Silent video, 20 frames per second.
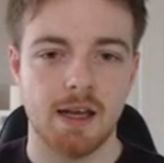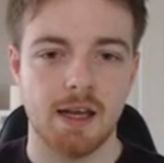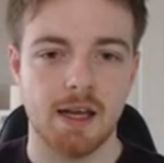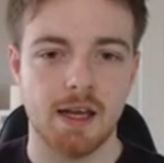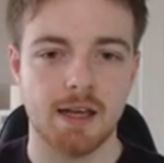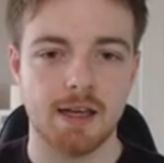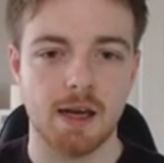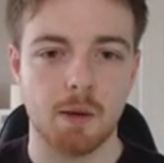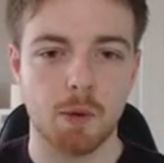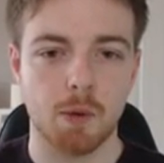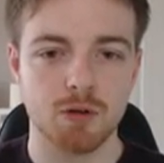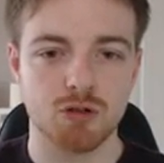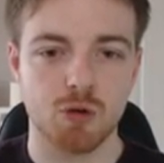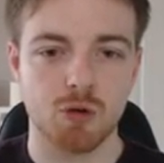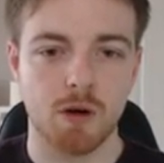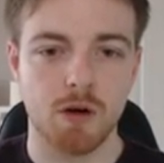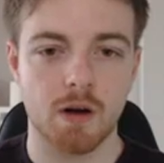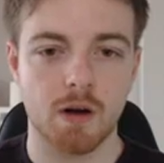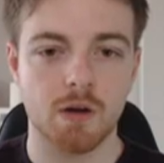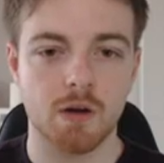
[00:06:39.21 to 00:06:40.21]
Uh, now once
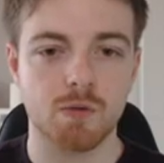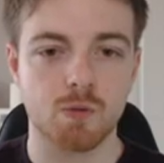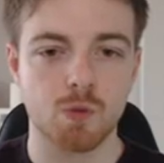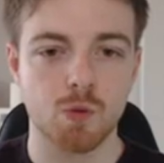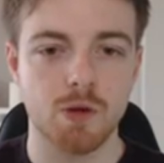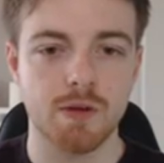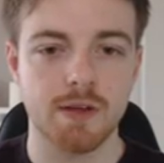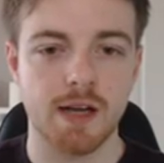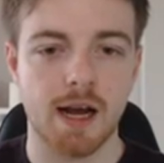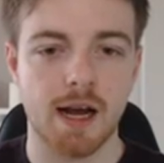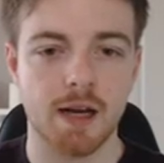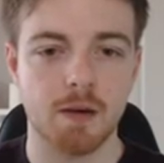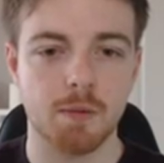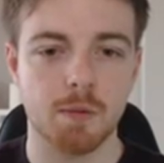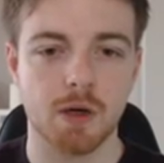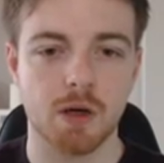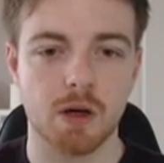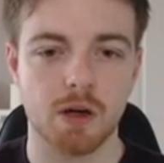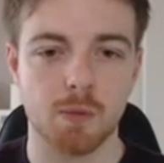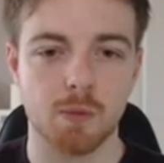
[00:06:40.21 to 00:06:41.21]
we're on Route 9,
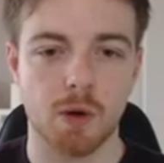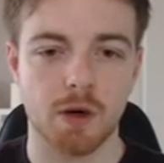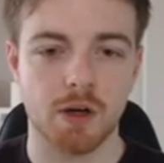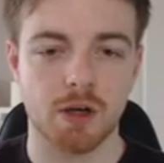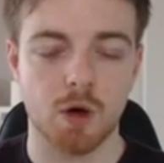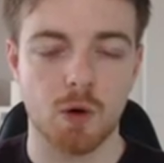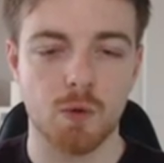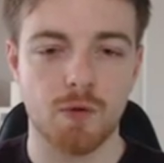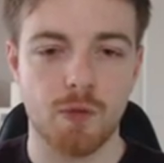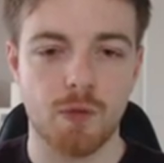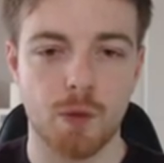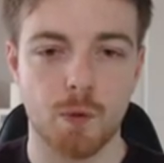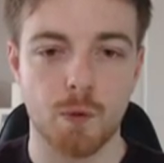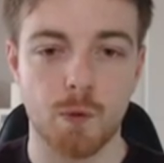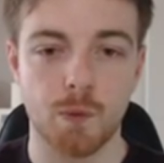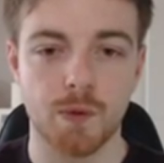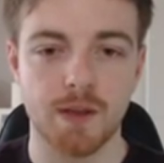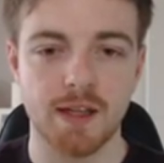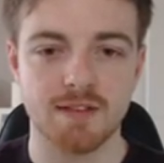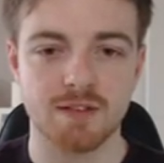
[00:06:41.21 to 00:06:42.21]
we're going to want to go
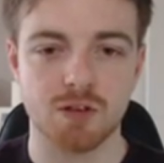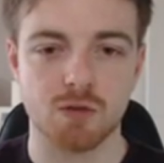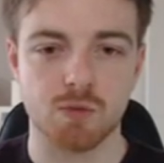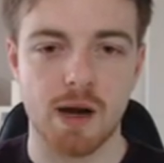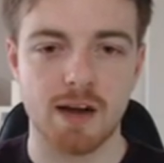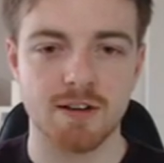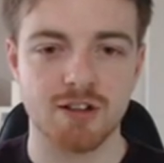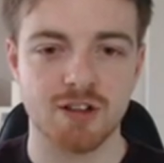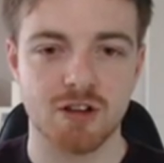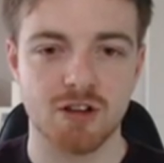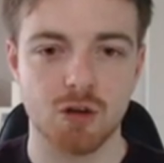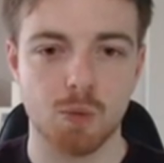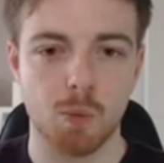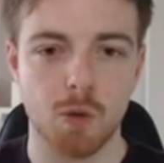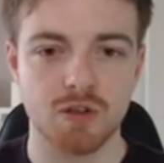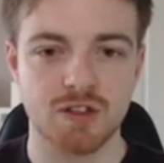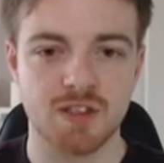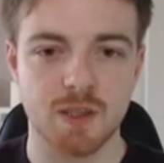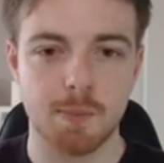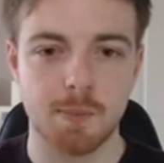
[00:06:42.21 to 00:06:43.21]
through this grass
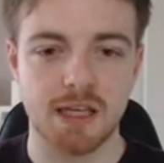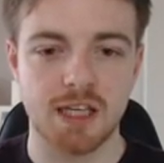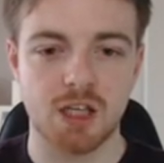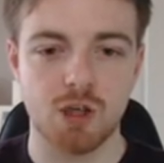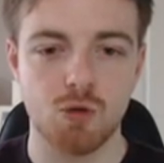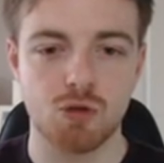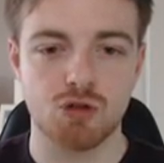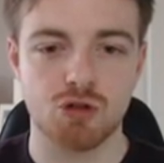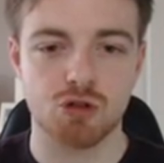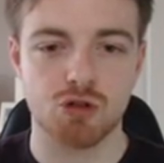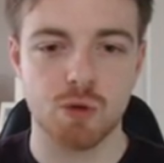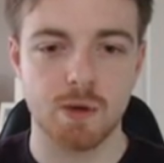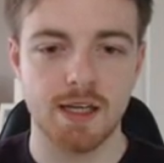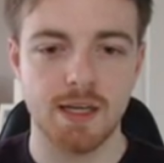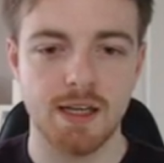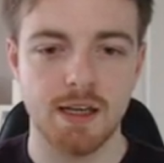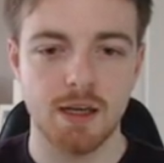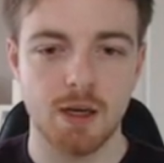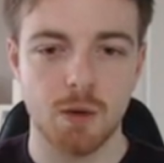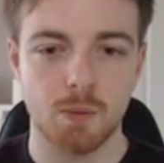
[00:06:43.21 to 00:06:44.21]
towards the big huge
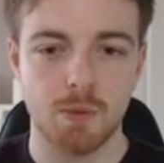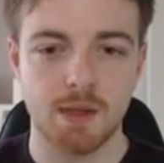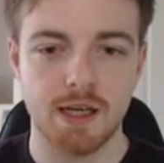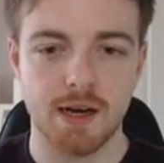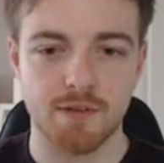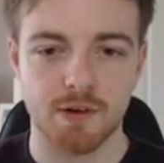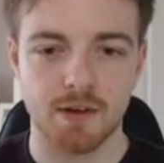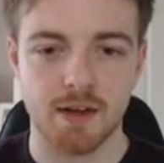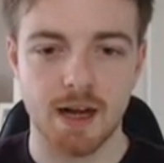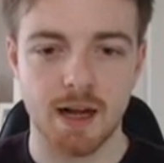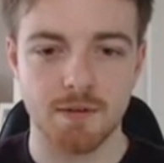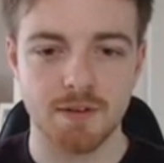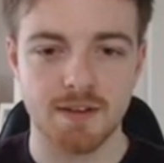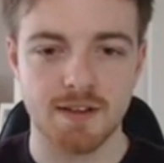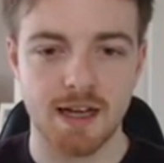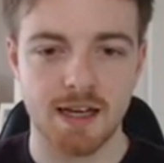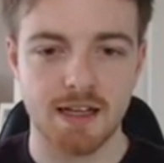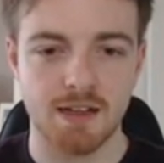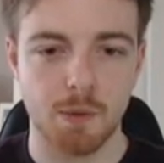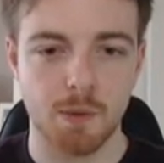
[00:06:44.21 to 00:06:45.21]
tree. We never
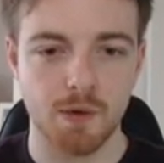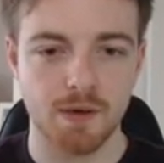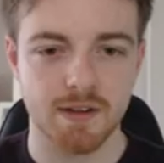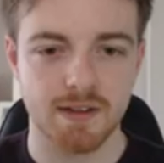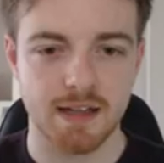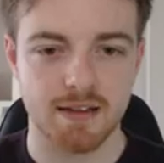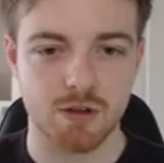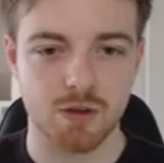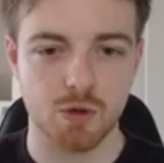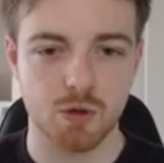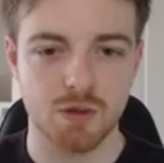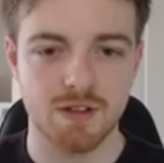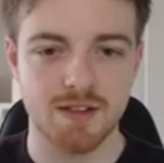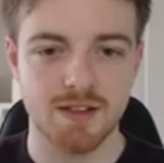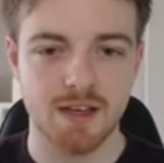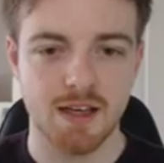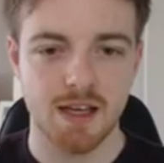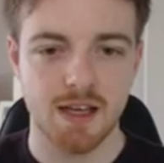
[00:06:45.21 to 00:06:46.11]
encountered anyone, that's good.